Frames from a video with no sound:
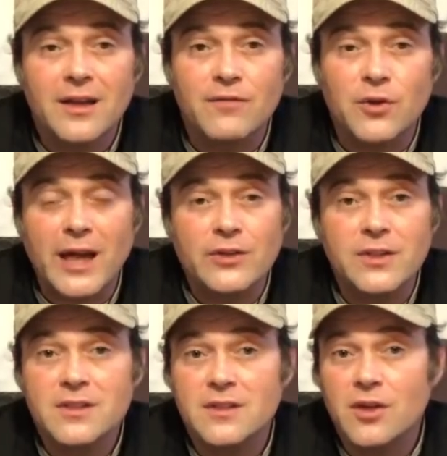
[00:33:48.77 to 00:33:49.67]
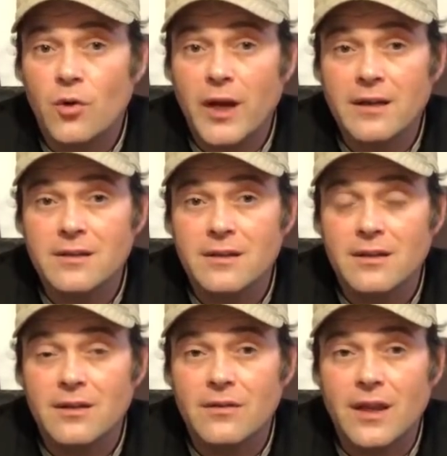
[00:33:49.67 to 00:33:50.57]
If your address is incorrect,
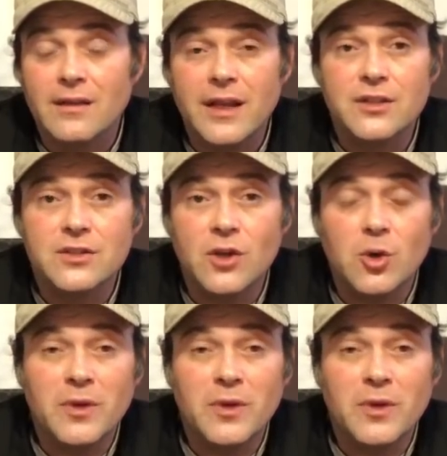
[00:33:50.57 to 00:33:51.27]
then let us know.